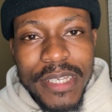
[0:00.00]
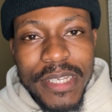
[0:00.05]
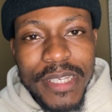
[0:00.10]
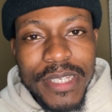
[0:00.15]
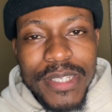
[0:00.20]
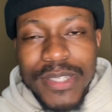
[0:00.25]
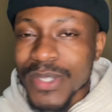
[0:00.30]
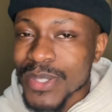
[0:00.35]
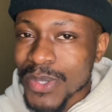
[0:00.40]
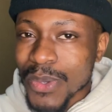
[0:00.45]

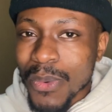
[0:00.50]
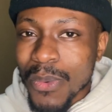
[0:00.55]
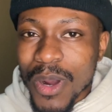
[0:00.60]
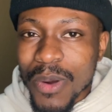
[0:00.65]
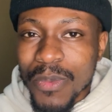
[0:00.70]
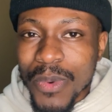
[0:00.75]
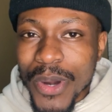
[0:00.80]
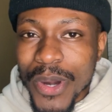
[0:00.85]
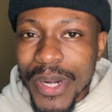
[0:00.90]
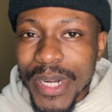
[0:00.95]
score
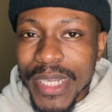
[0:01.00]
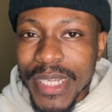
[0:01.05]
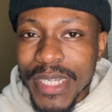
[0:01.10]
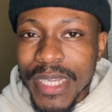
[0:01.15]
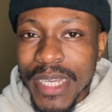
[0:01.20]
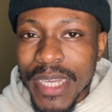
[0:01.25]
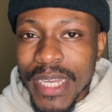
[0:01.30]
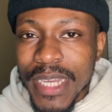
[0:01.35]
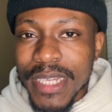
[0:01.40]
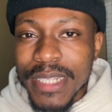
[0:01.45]
work,
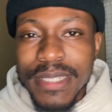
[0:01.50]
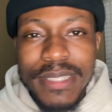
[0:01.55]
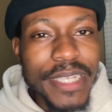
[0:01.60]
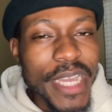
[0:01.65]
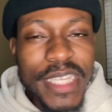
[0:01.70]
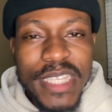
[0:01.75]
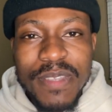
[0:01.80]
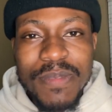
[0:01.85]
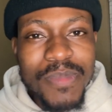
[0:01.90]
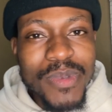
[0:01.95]

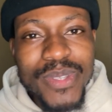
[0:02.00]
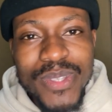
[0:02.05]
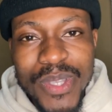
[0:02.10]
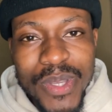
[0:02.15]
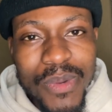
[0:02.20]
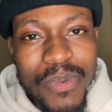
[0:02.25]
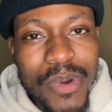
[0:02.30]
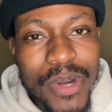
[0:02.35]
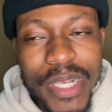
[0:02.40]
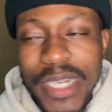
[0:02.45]
dance
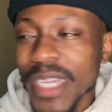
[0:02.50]
music work,